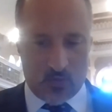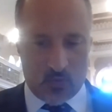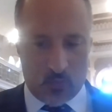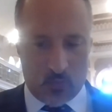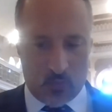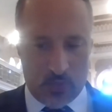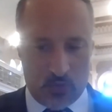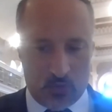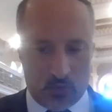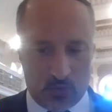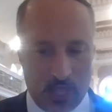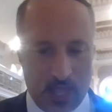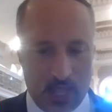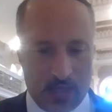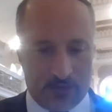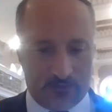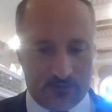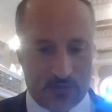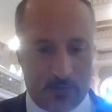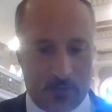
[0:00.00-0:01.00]
We all
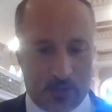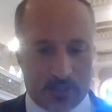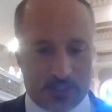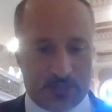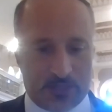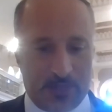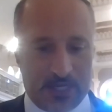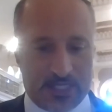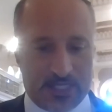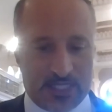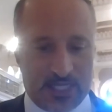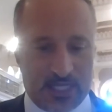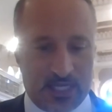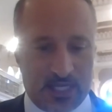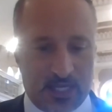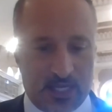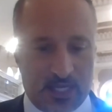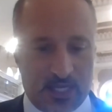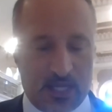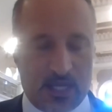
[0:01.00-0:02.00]
have the
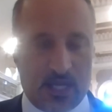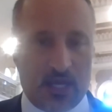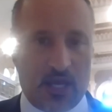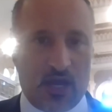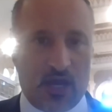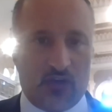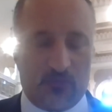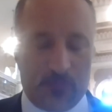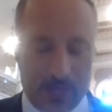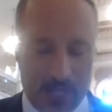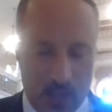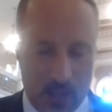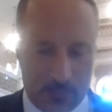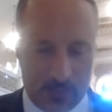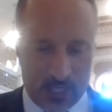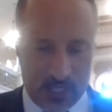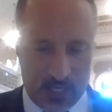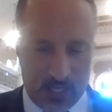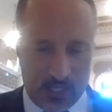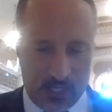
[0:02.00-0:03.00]
possibility of
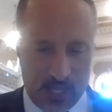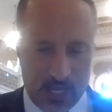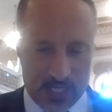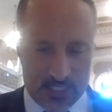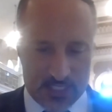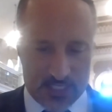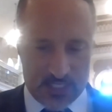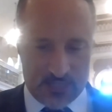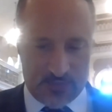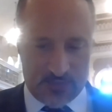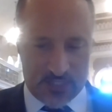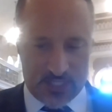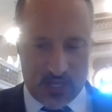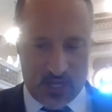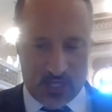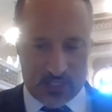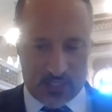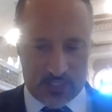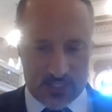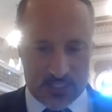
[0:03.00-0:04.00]
becoming a light in the
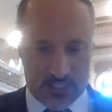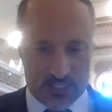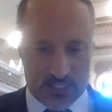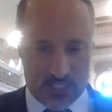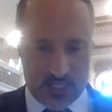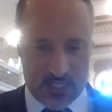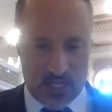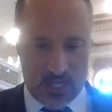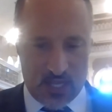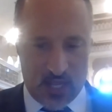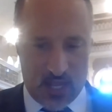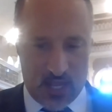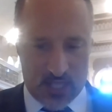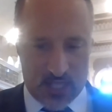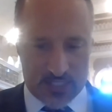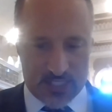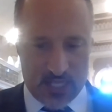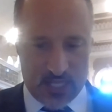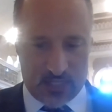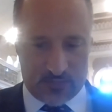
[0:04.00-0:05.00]
darkness
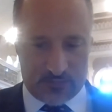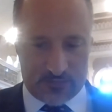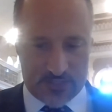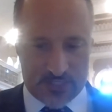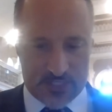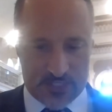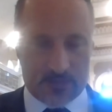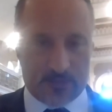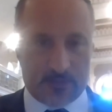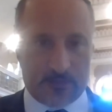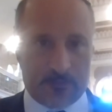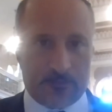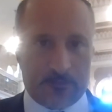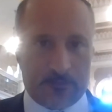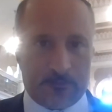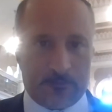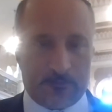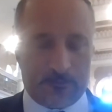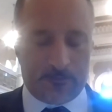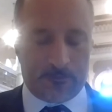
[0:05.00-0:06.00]
ourselves.
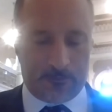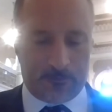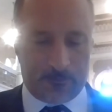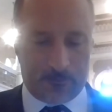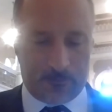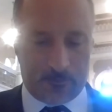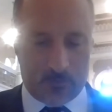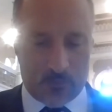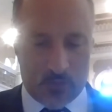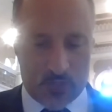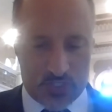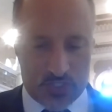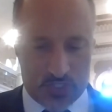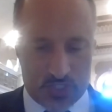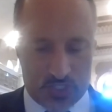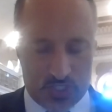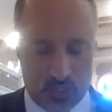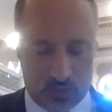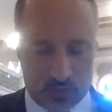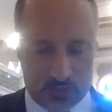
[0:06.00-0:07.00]
We
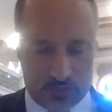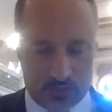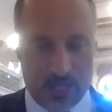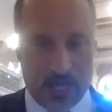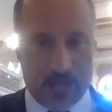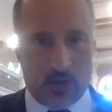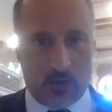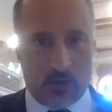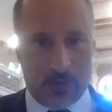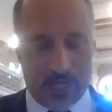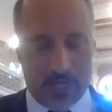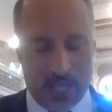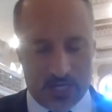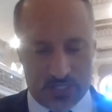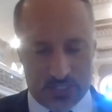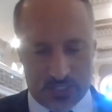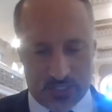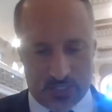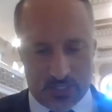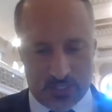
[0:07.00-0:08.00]
should shoulder that
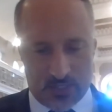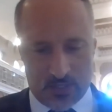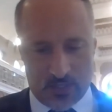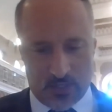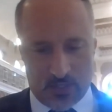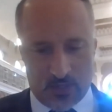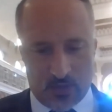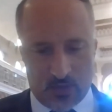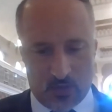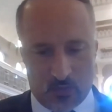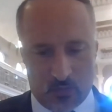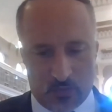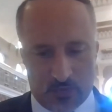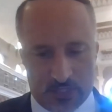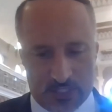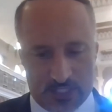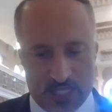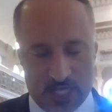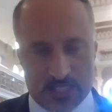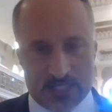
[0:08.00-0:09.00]
obligation
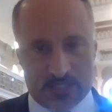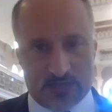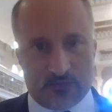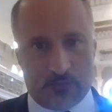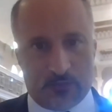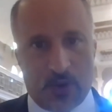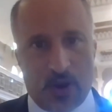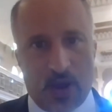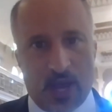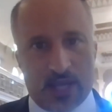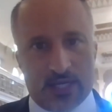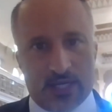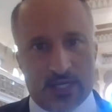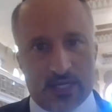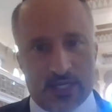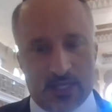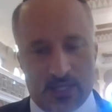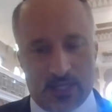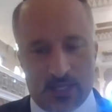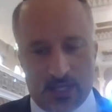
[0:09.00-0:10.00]
with a sense of pride
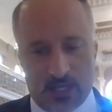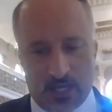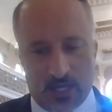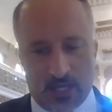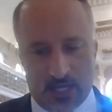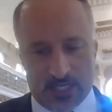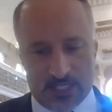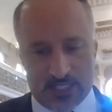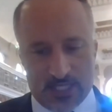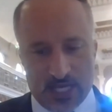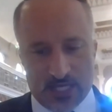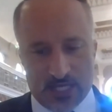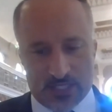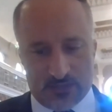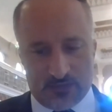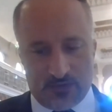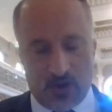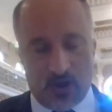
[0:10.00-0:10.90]
and a sense of